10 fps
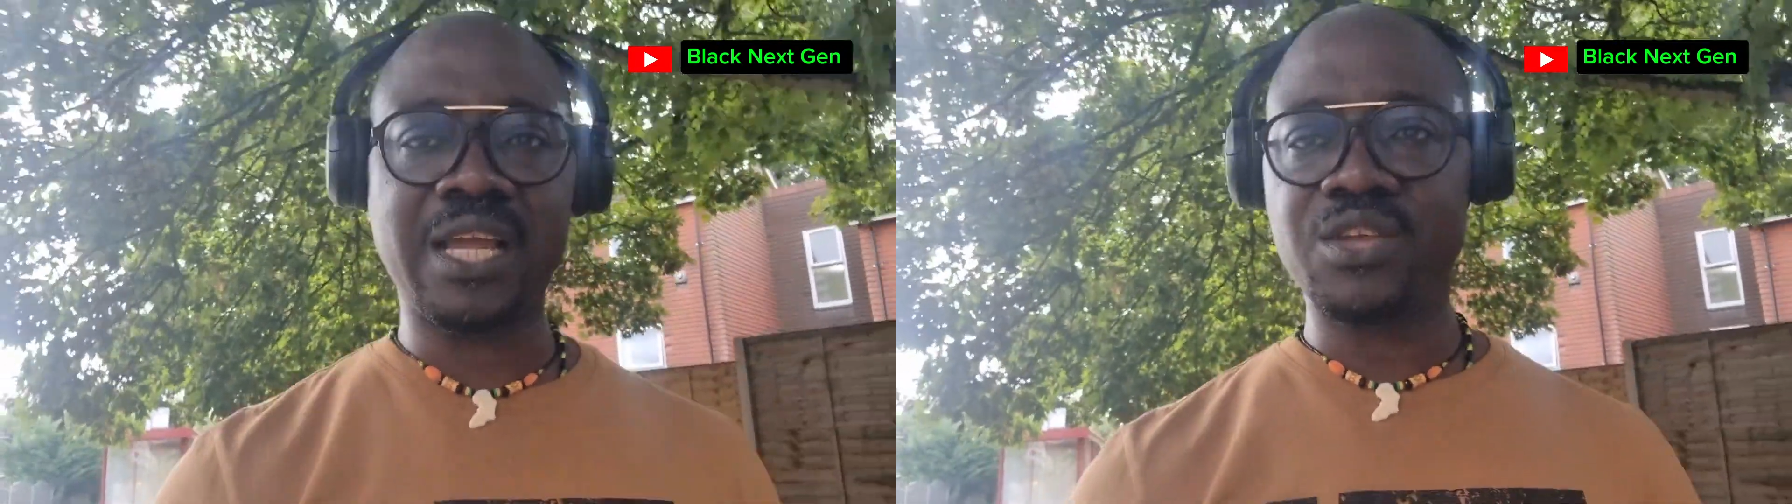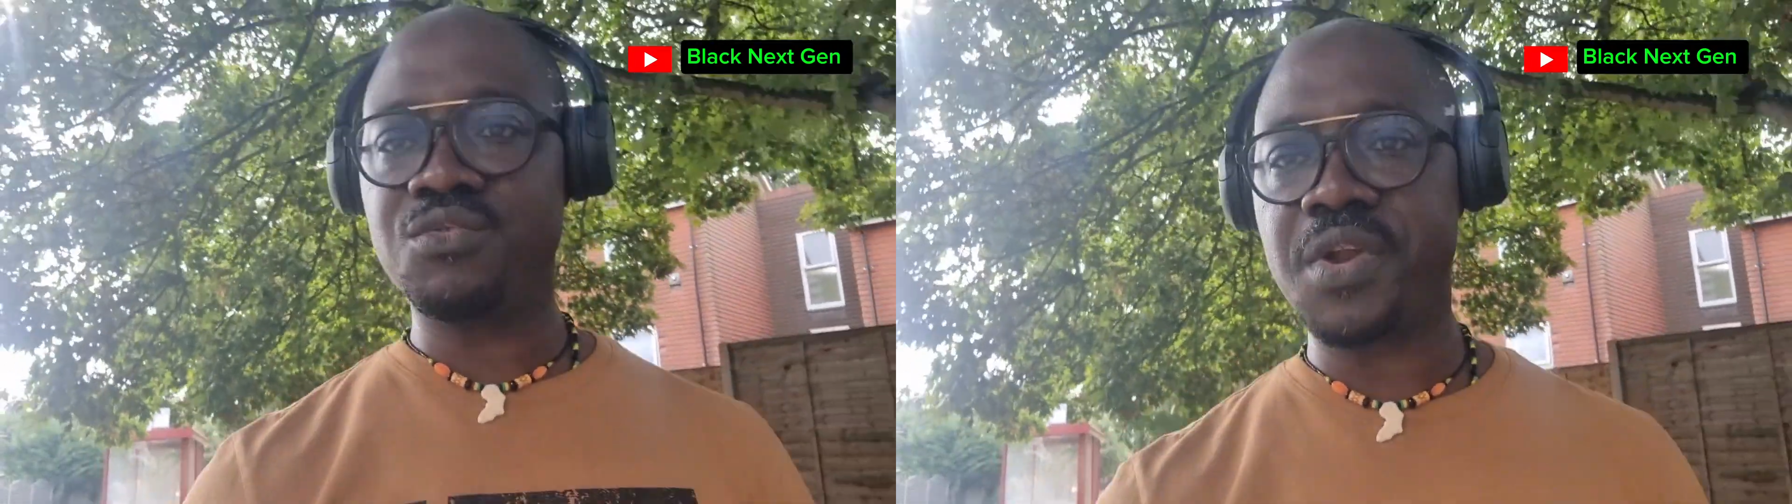
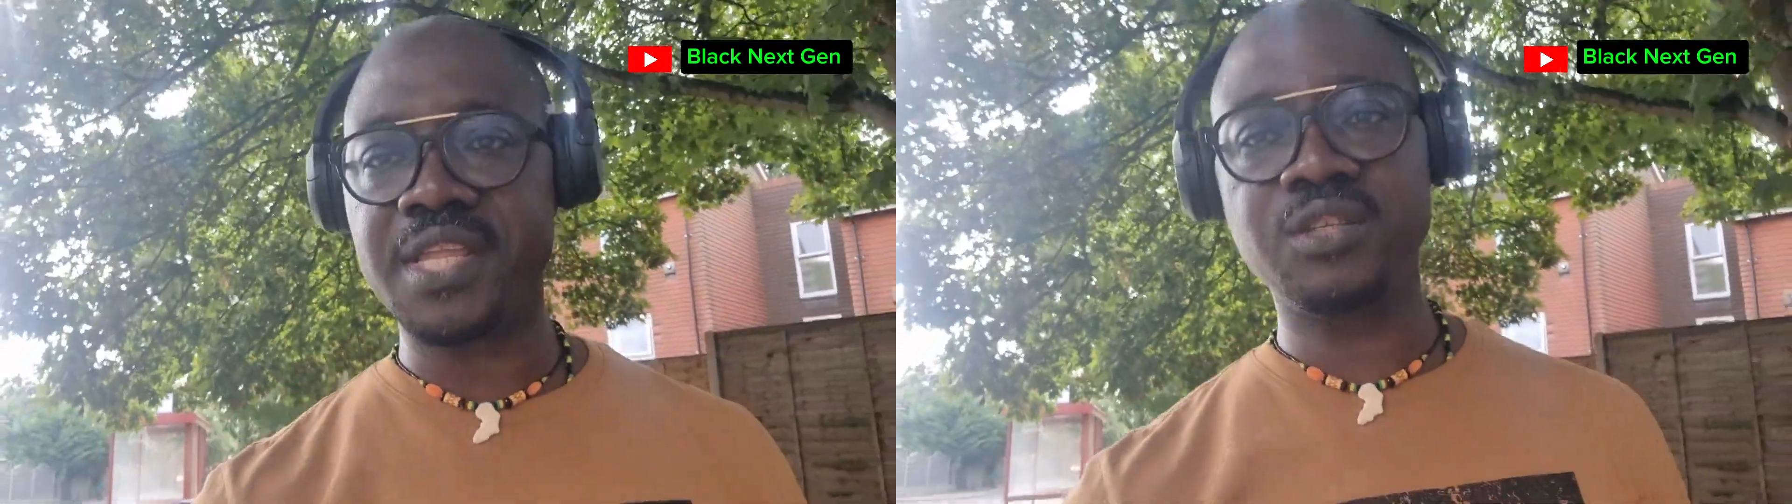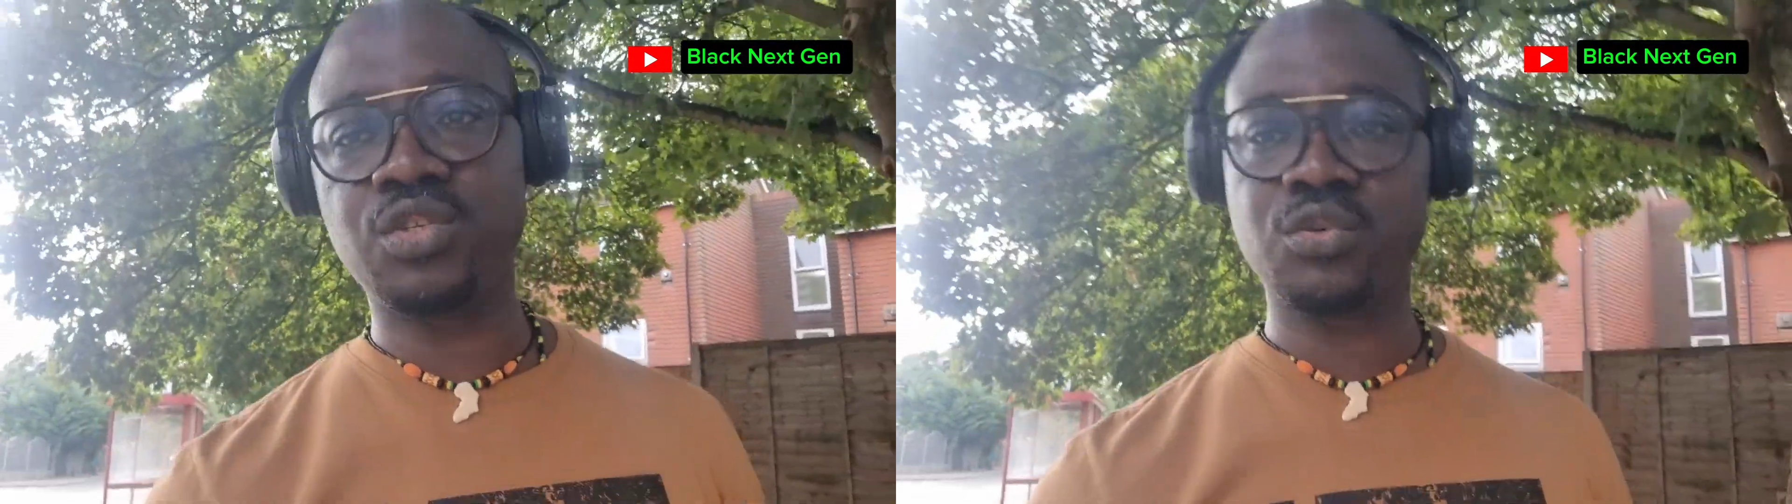you're
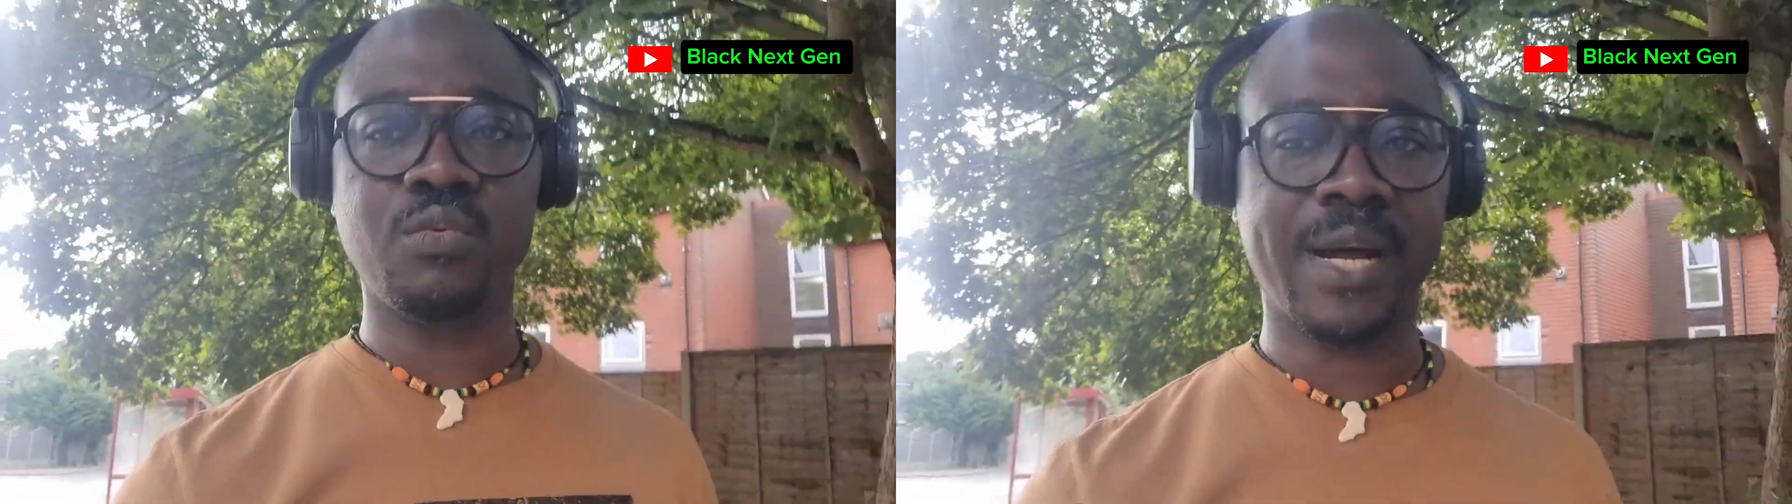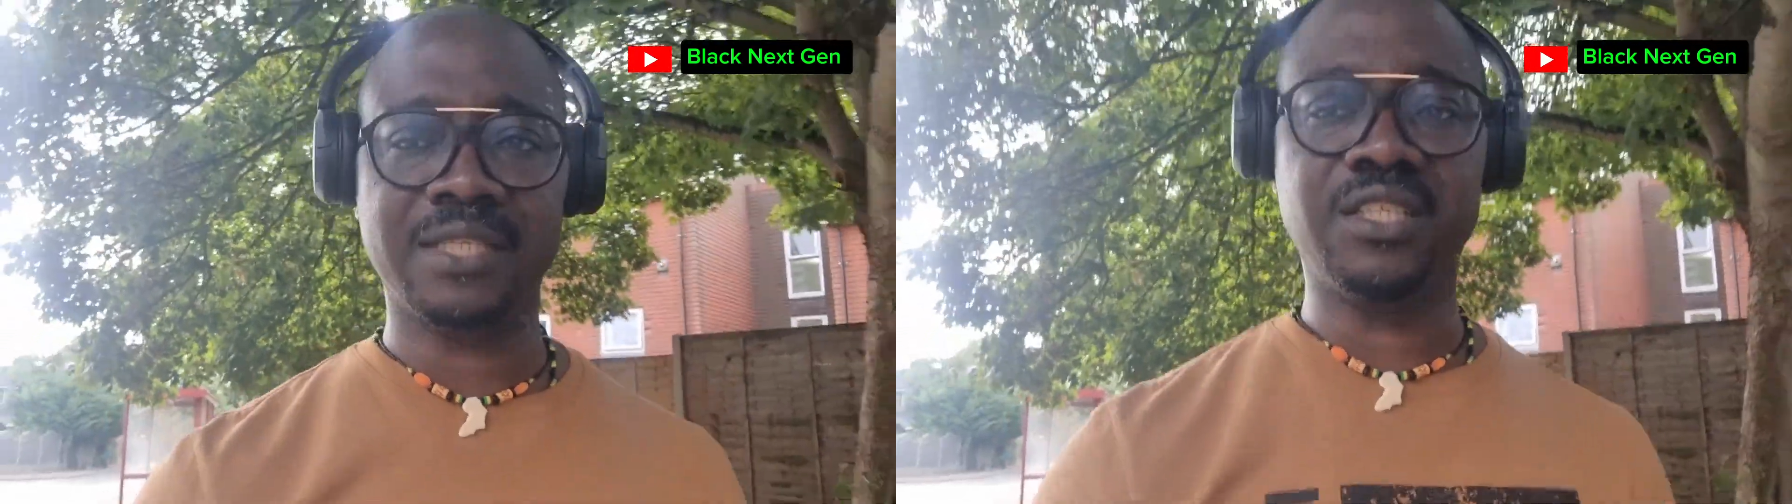reading too
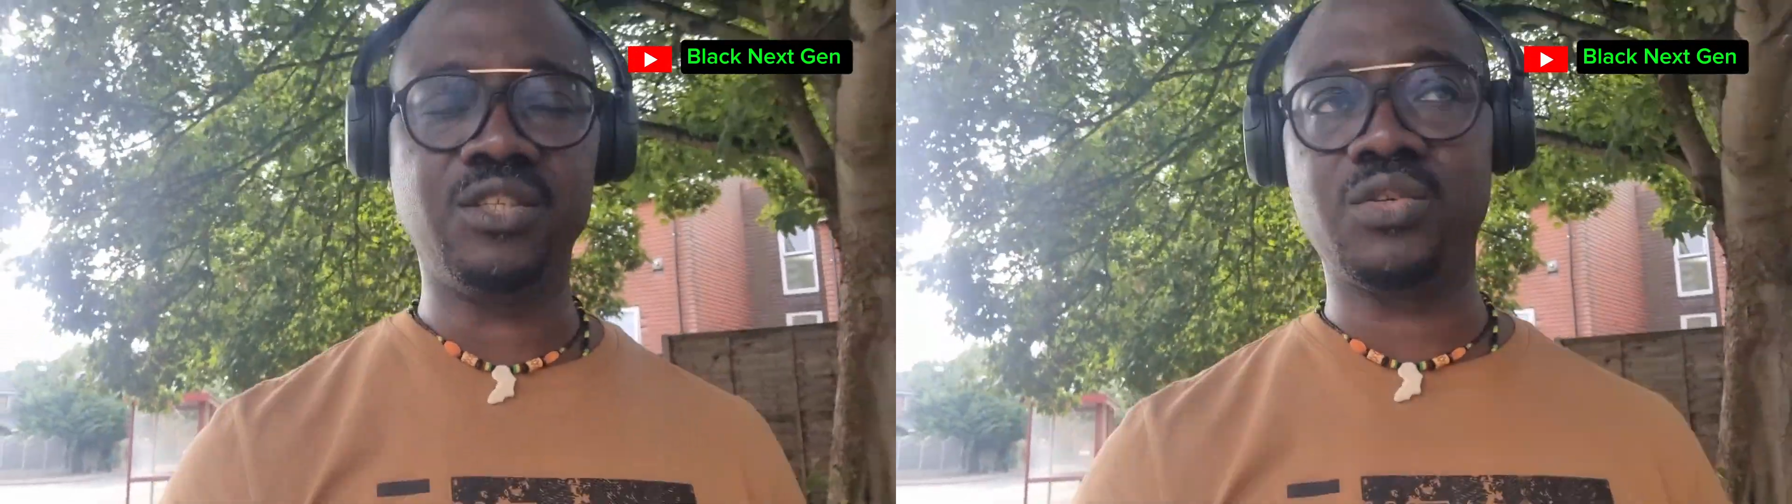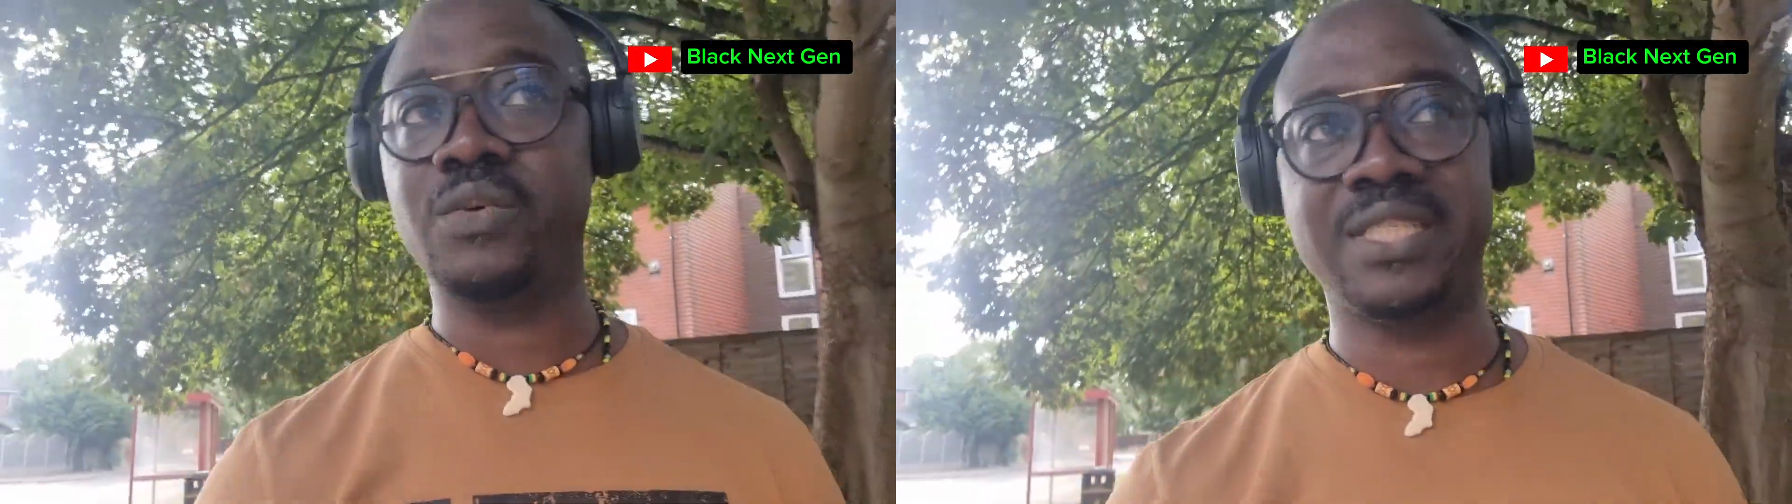much
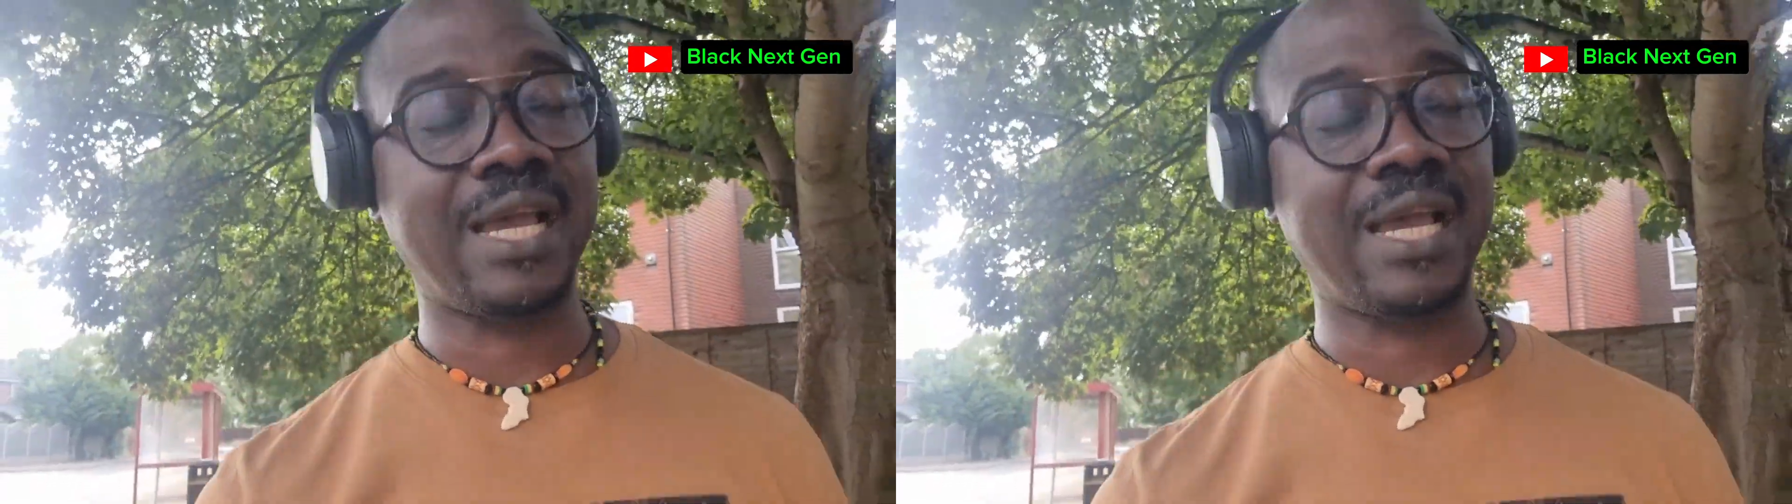into it.